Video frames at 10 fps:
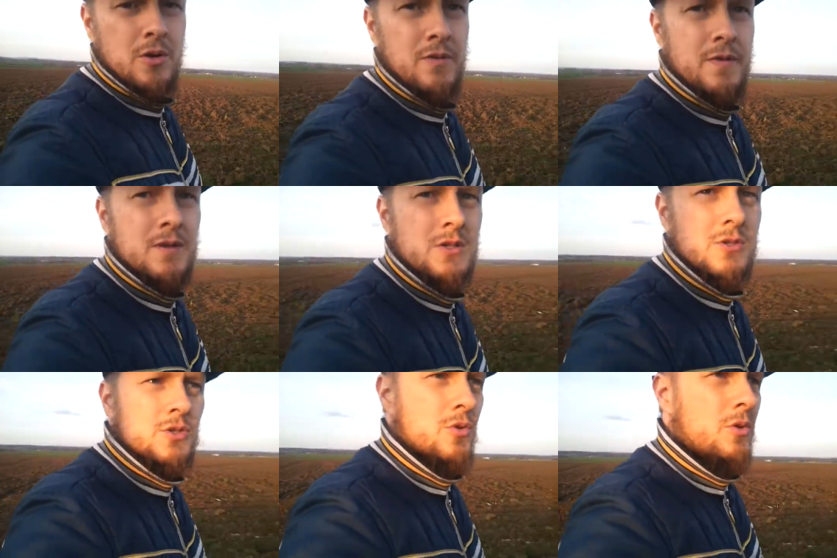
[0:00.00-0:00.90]
If he doesn't
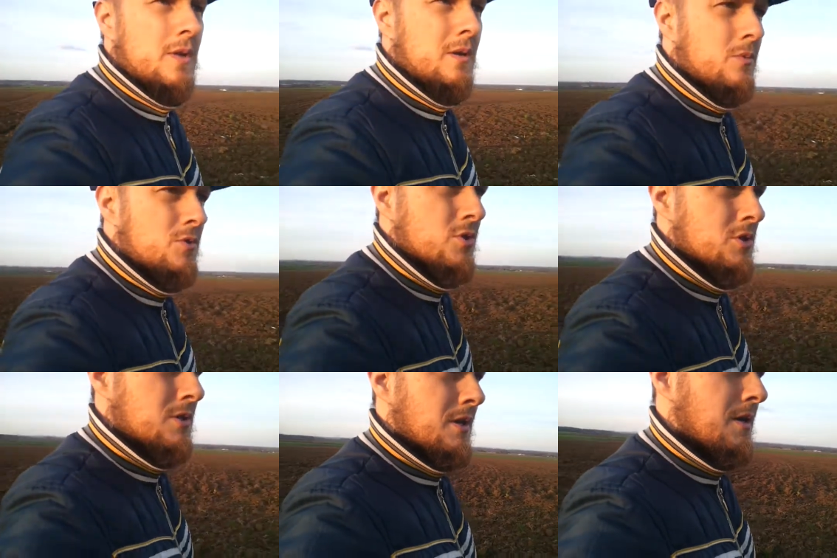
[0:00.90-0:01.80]
show then we'll
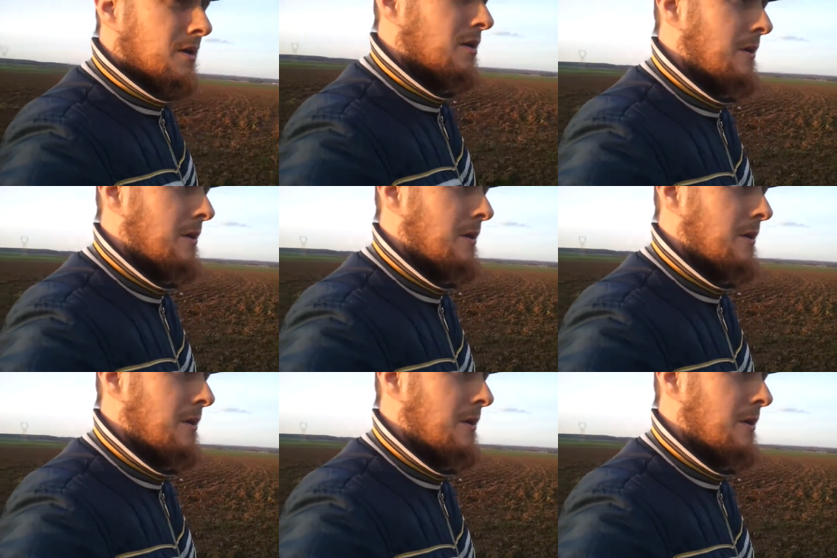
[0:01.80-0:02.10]
just uh,